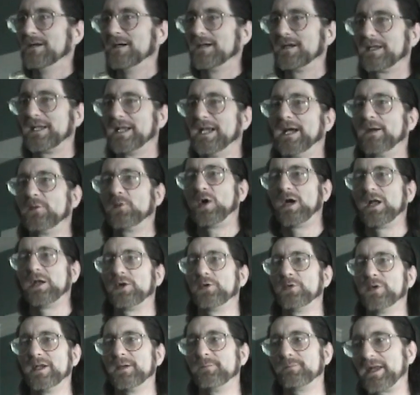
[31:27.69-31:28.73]
can I
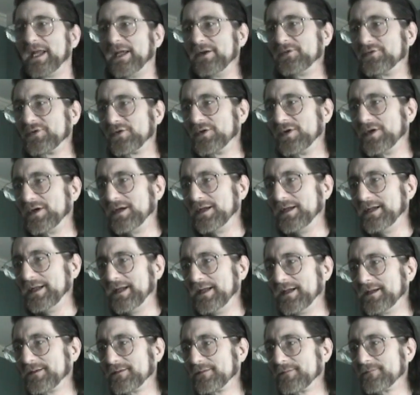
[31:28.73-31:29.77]
wallow in pleasure on
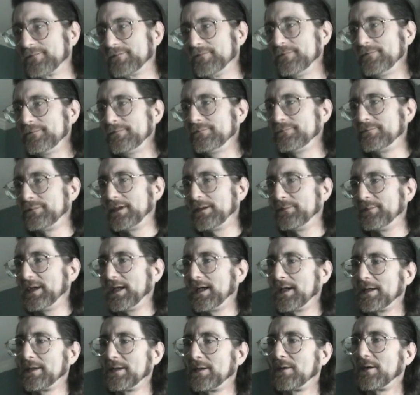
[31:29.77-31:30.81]
it? I mean,
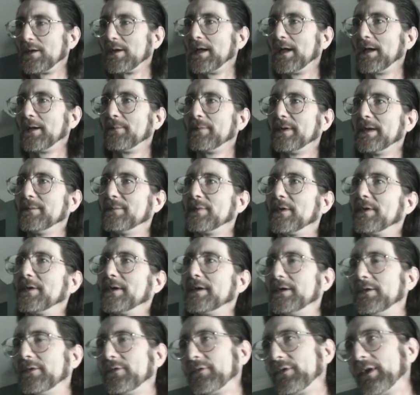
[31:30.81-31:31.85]
I know a lot of people
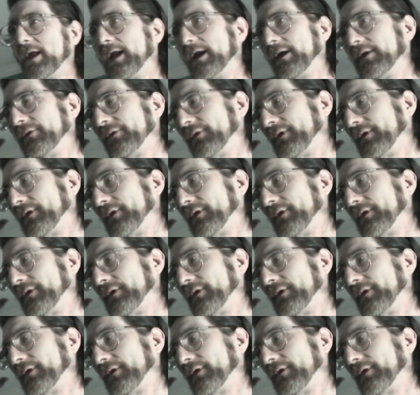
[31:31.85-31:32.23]
that use that as